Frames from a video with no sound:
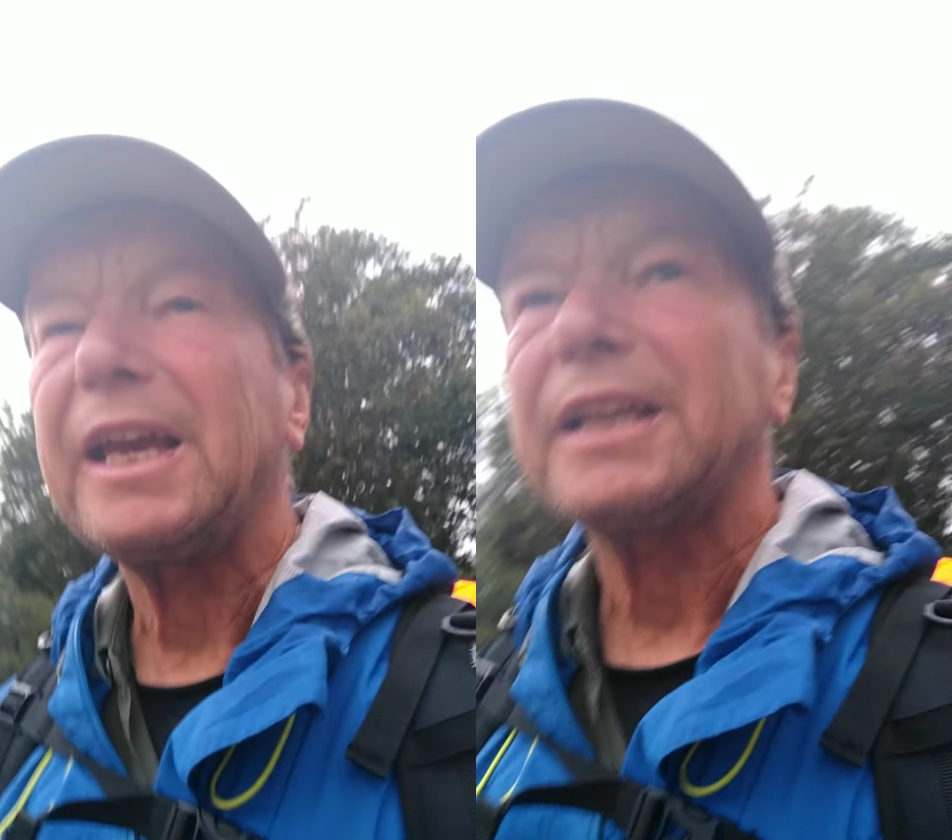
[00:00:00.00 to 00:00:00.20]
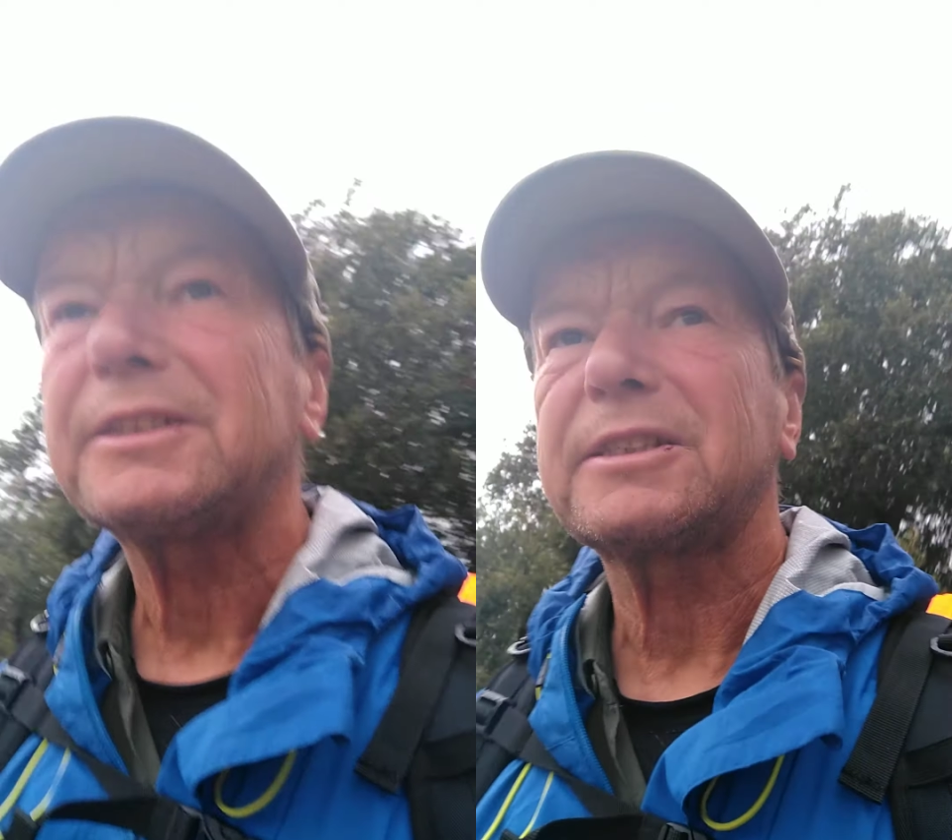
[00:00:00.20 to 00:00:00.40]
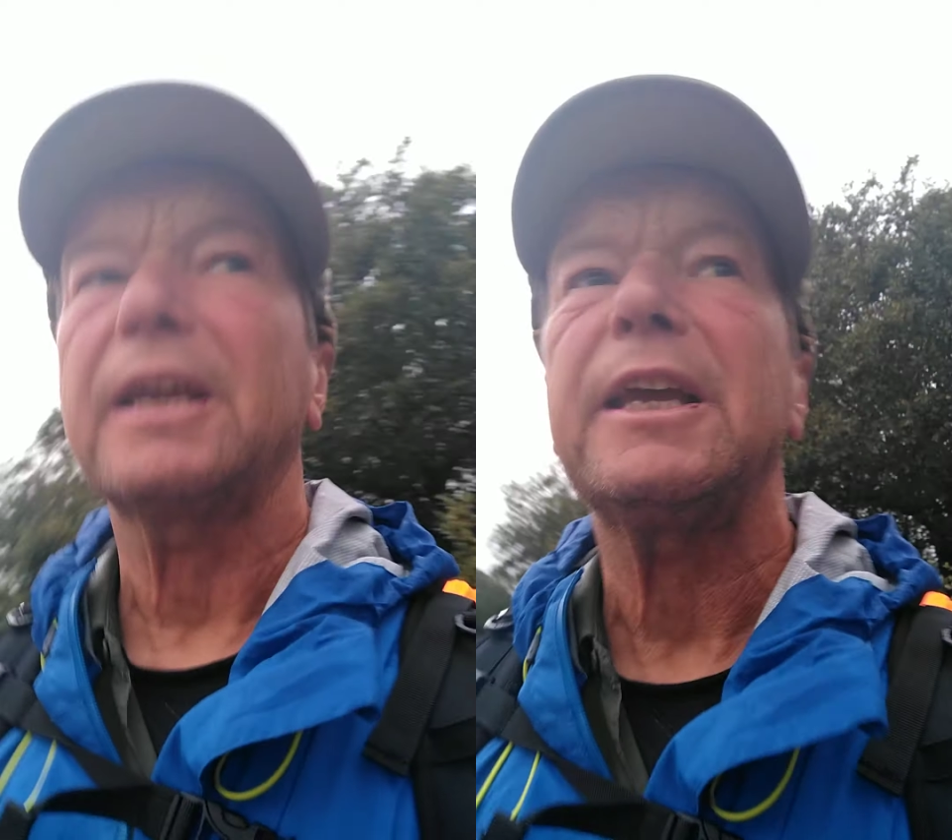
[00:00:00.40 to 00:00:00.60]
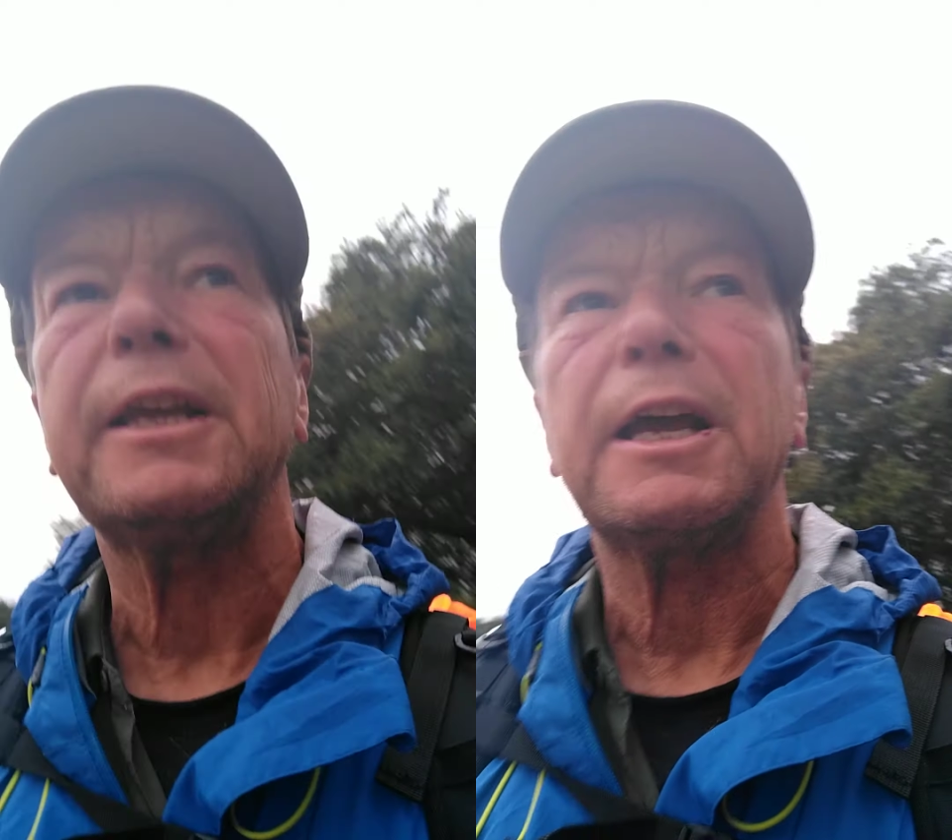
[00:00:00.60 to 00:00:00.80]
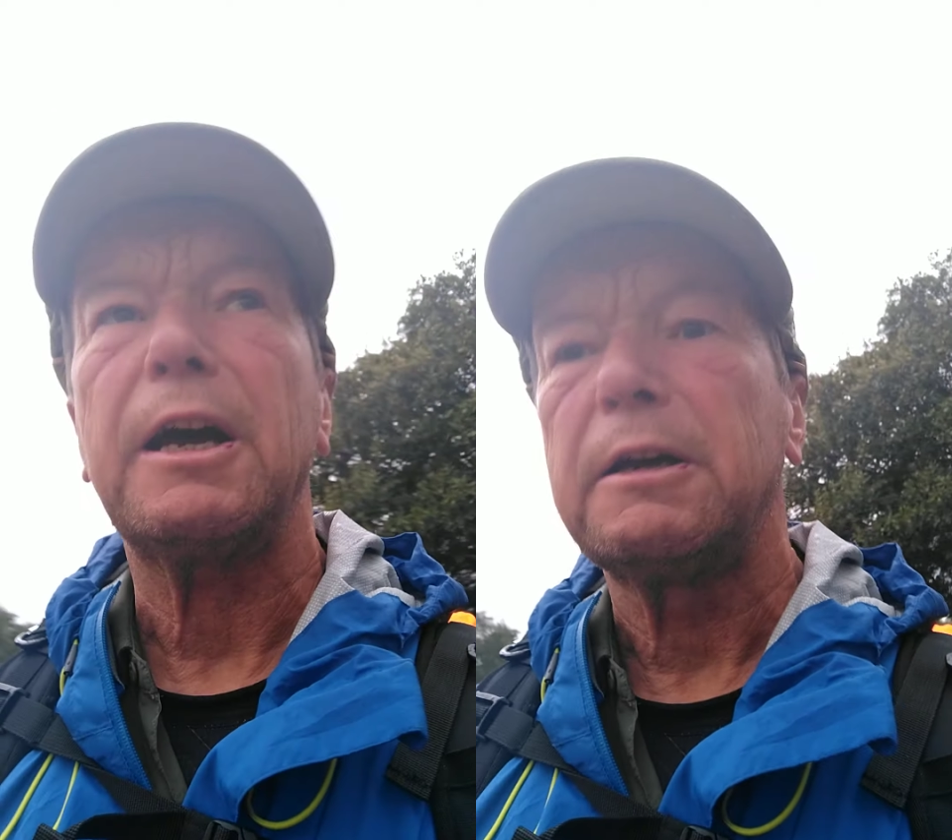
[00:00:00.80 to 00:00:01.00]
It's
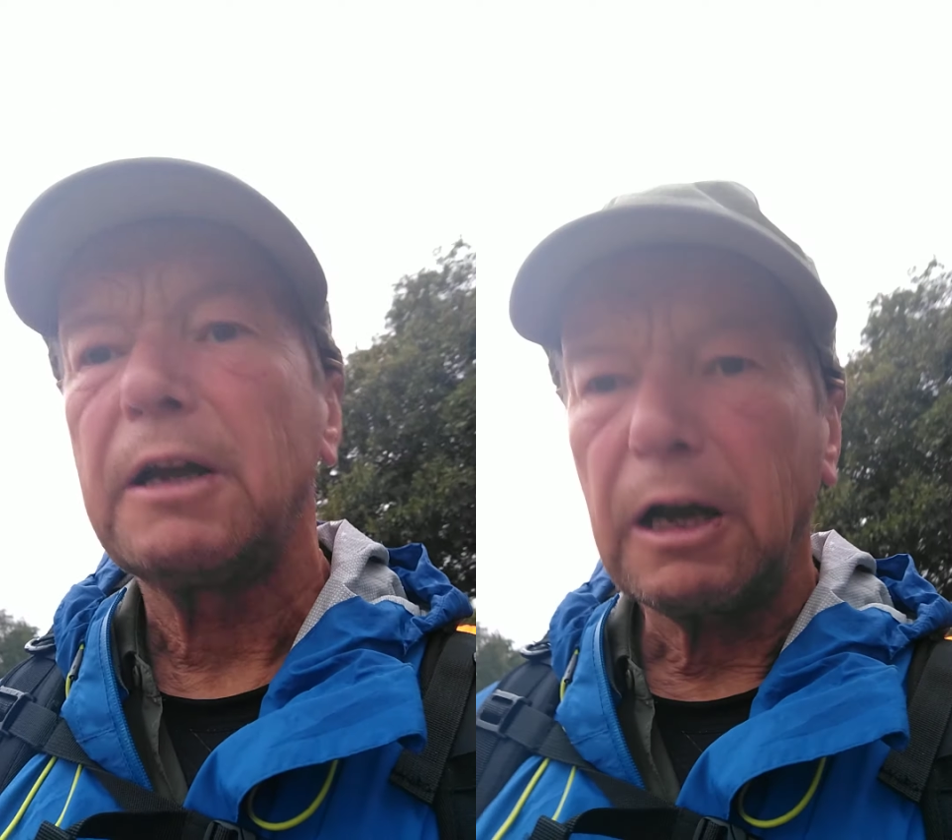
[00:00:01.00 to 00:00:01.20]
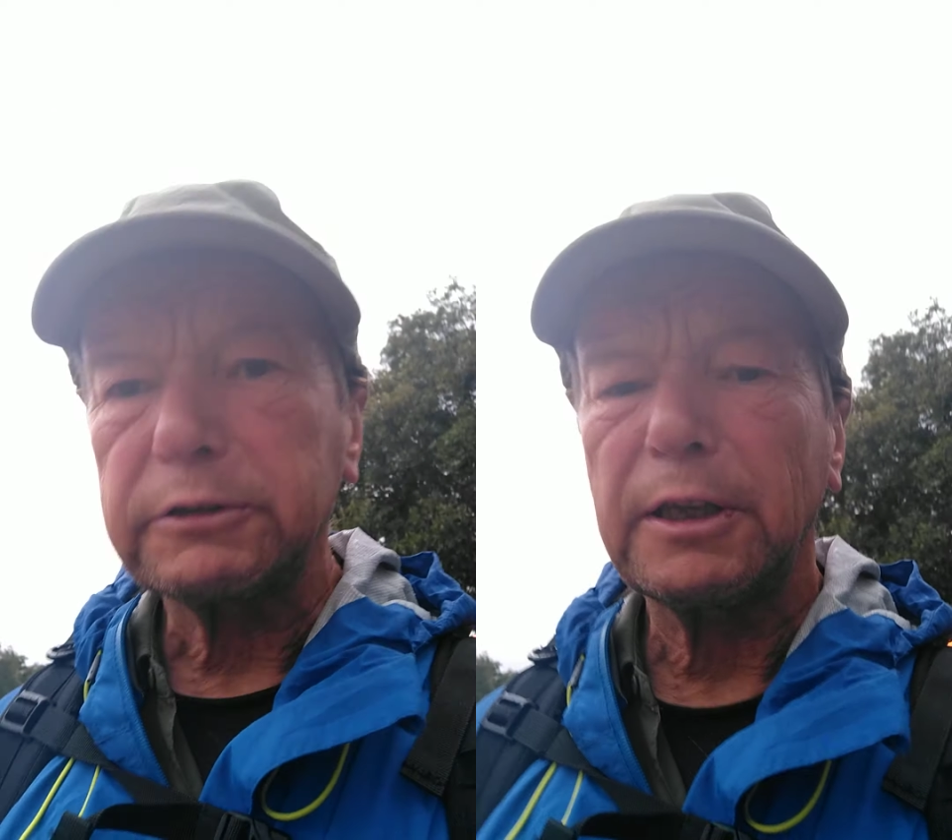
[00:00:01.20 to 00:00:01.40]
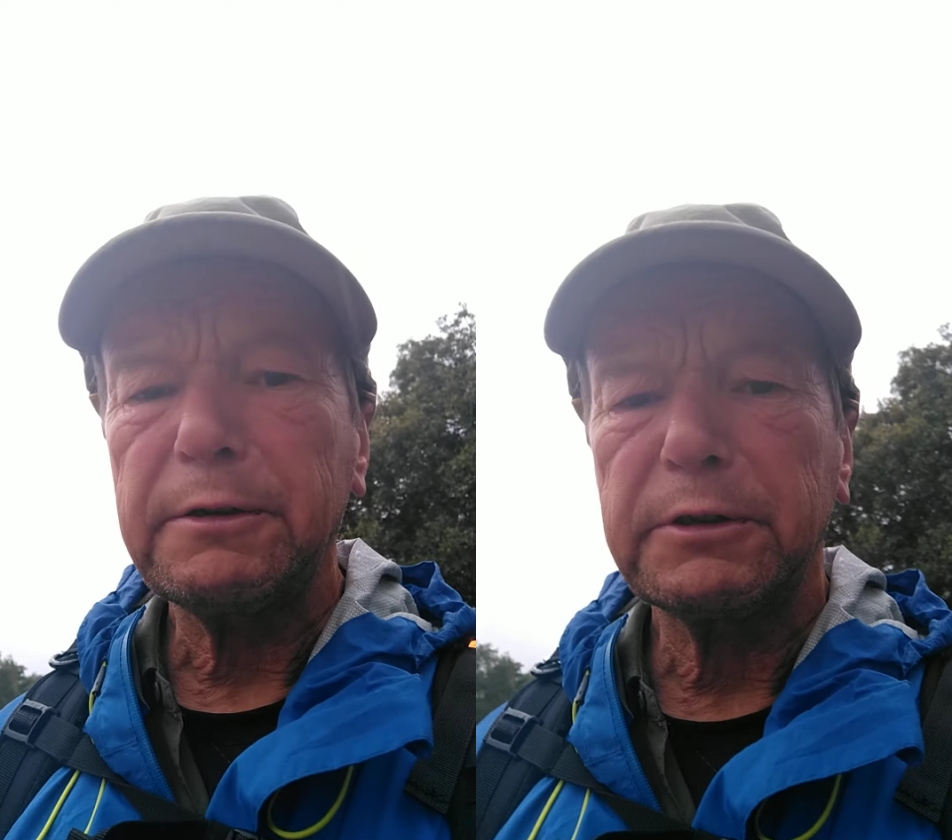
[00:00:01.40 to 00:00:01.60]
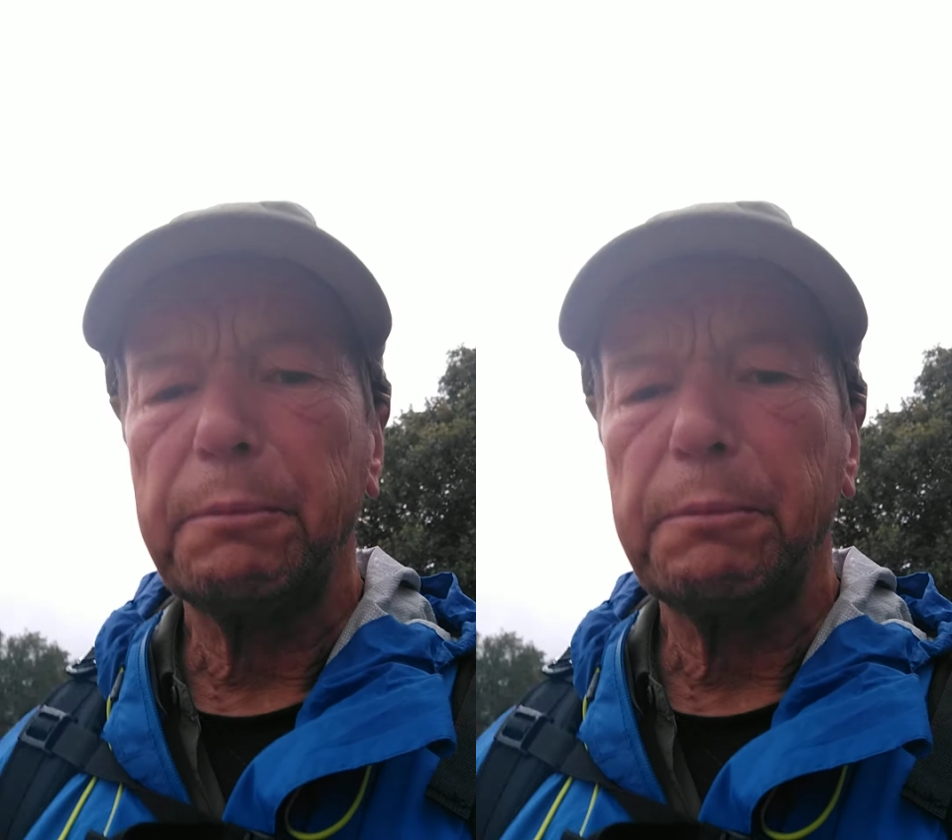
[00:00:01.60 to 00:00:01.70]
I'll send